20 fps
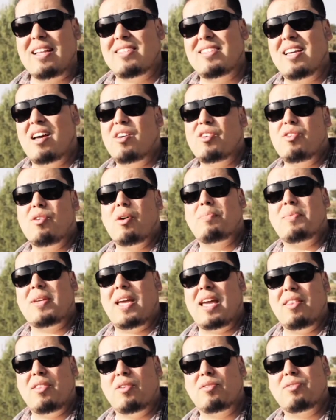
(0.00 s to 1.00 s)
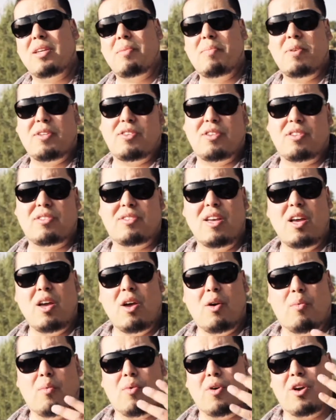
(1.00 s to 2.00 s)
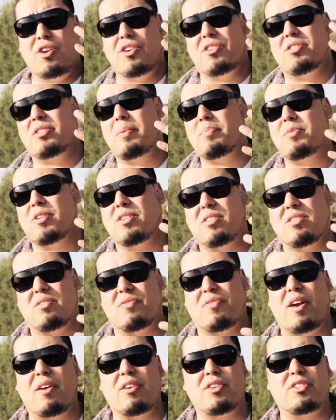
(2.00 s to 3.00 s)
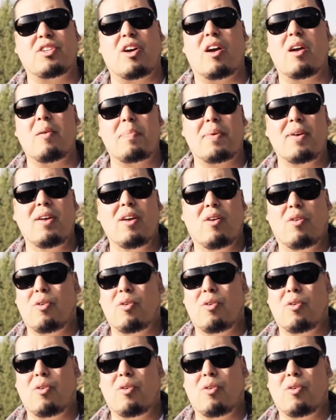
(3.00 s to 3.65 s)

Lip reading: That's how you obtain those images where your subject is very sharp,